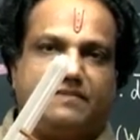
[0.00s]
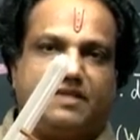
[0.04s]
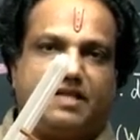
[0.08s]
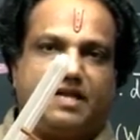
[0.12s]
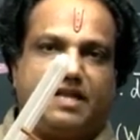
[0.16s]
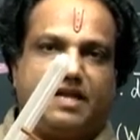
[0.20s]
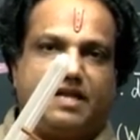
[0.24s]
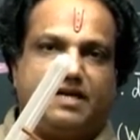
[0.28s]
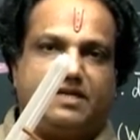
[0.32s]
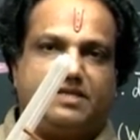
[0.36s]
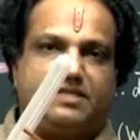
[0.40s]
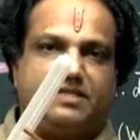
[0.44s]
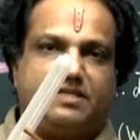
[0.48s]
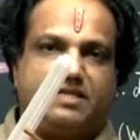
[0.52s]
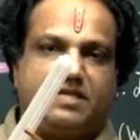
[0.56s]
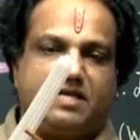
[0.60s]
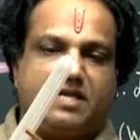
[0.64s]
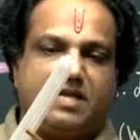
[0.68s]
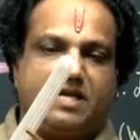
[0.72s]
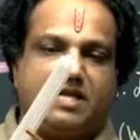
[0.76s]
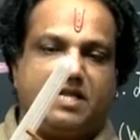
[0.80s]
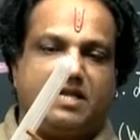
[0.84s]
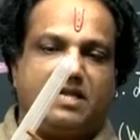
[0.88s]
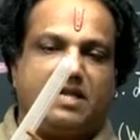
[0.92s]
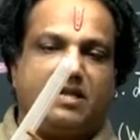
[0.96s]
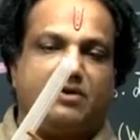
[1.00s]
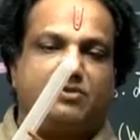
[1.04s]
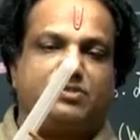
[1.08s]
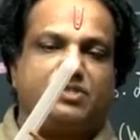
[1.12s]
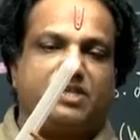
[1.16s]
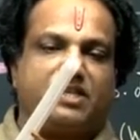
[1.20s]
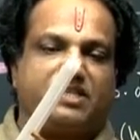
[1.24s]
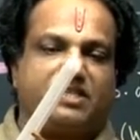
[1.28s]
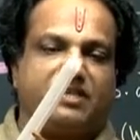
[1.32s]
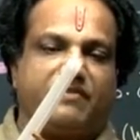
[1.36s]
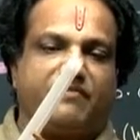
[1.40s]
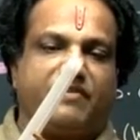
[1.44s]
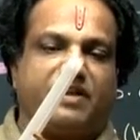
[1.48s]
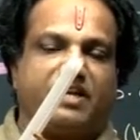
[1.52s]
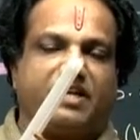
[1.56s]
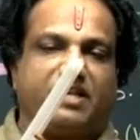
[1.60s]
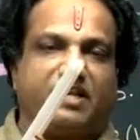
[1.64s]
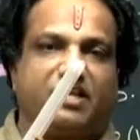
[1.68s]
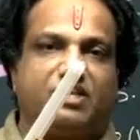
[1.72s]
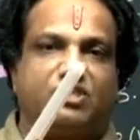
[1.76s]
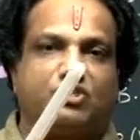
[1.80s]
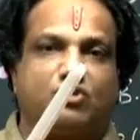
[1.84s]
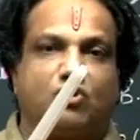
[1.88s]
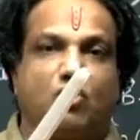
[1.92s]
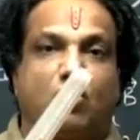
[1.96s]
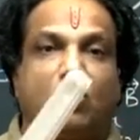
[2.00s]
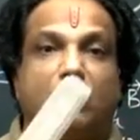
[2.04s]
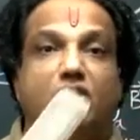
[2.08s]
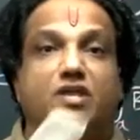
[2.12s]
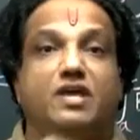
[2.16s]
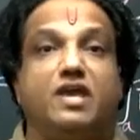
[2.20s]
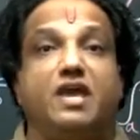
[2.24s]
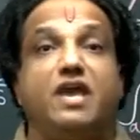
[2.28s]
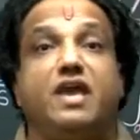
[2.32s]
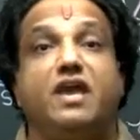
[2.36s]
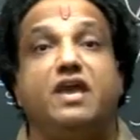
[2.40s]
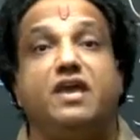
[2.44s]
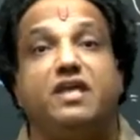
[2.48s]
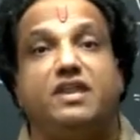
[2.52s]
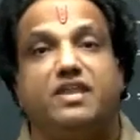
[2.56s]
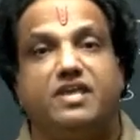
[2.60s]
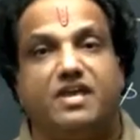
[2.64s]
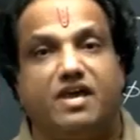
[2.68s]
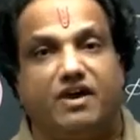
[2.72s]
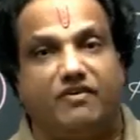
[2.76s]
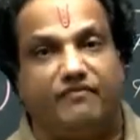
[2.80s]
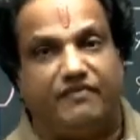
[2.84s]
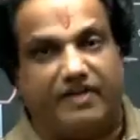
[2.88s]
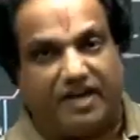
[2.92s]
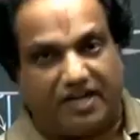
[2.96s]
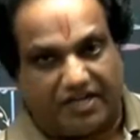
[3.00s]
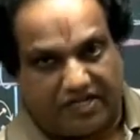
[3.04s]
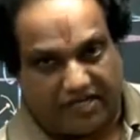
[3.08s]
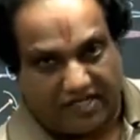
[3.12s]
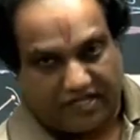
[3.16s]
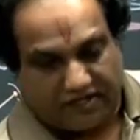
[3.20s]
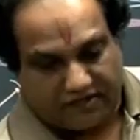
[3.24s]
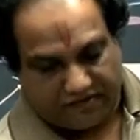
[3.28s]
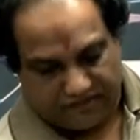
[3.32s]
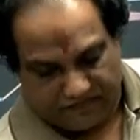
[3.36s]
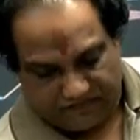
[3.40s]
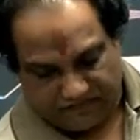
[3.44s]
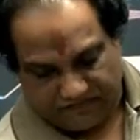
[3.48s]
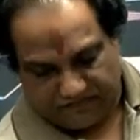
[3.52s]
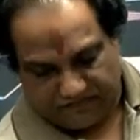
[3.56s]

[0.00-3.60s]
Correct? Now such a vector is called area vector.